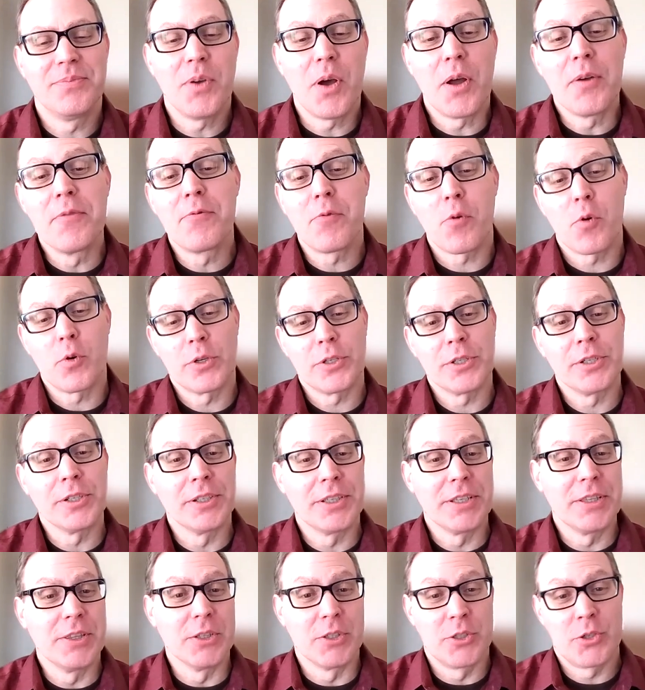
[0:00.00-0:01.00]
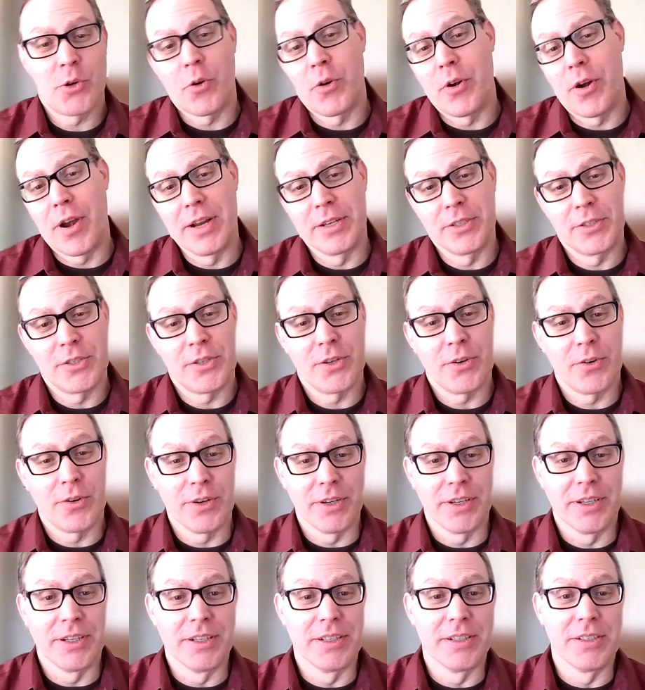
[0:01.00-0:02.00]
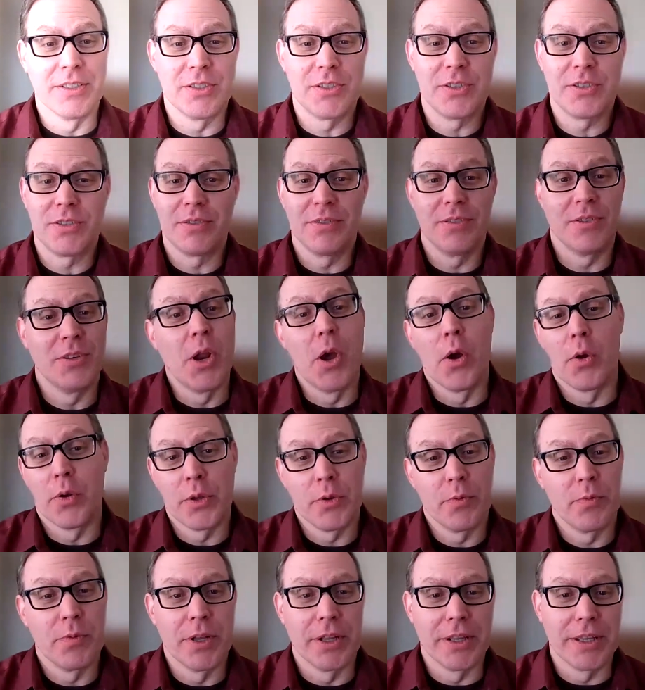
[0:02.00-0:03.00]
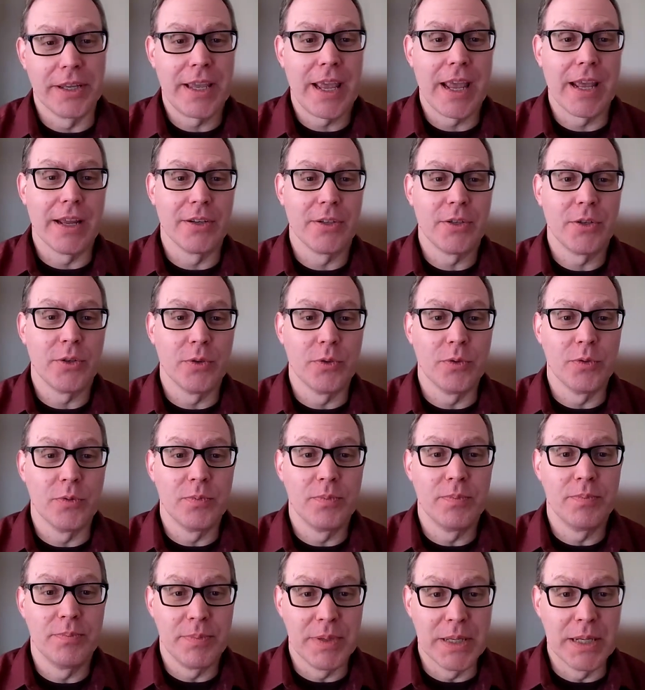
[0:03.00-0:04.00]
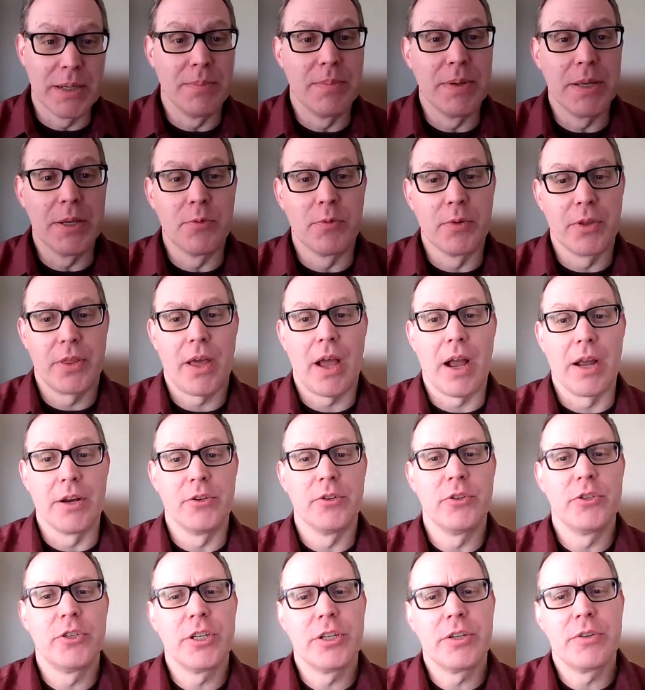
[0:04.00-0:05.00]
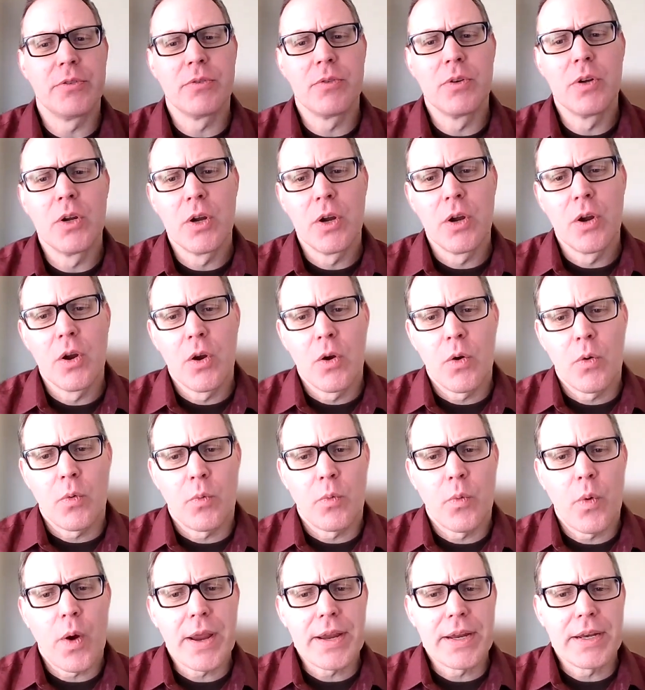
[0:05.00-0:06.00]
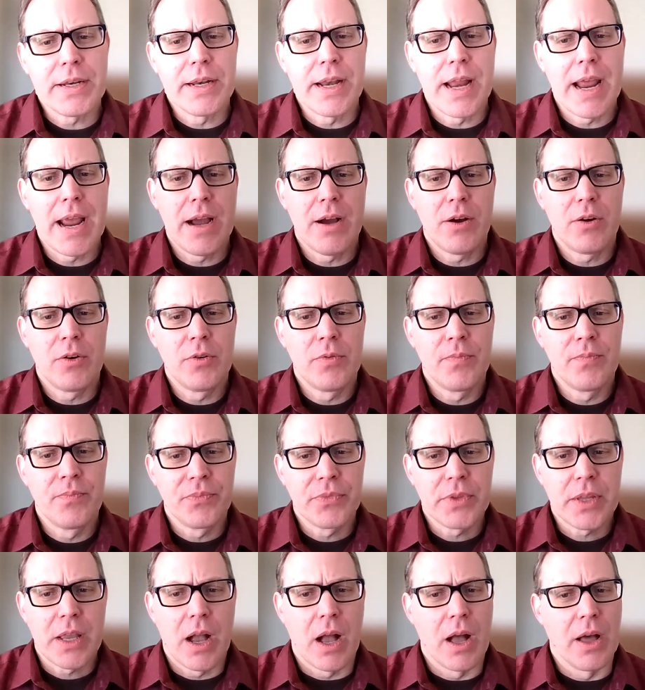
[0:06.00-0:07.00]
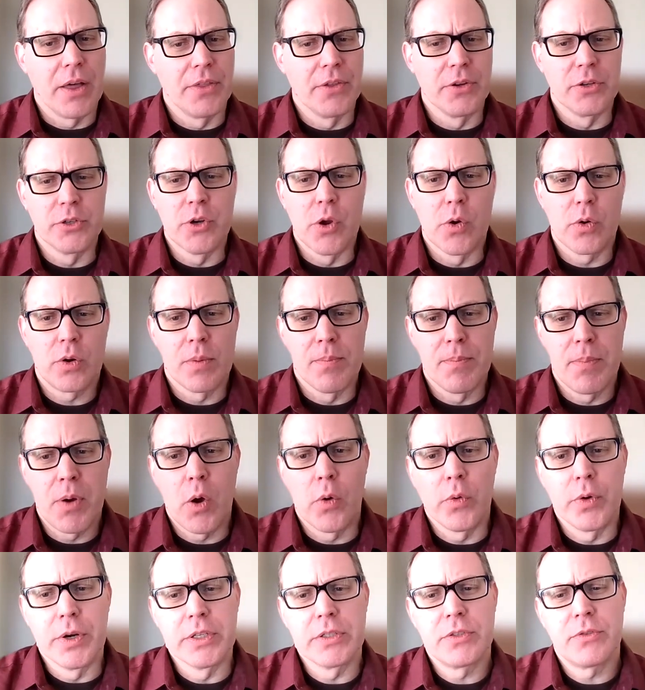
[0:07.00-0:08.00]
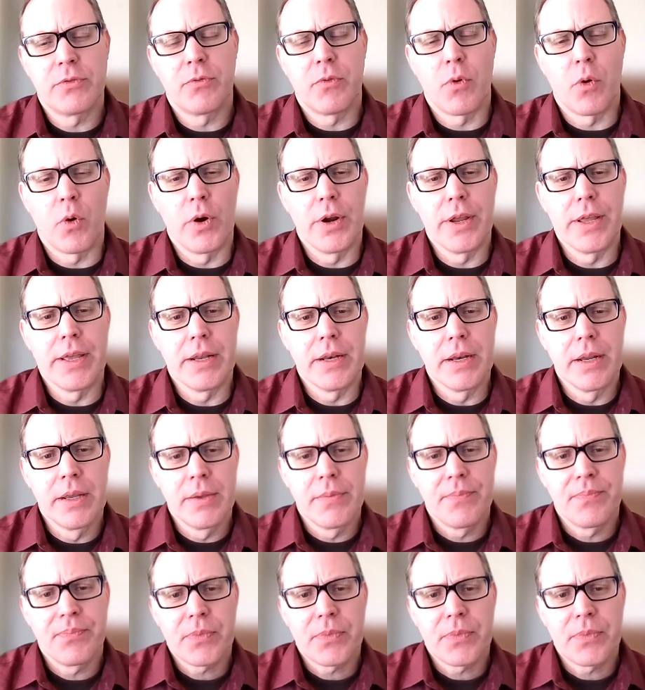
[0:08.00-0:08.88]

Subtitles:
Unfortunately, the shorter answer is no, you really can't do B2B with hydrogen right now. There's no components for it.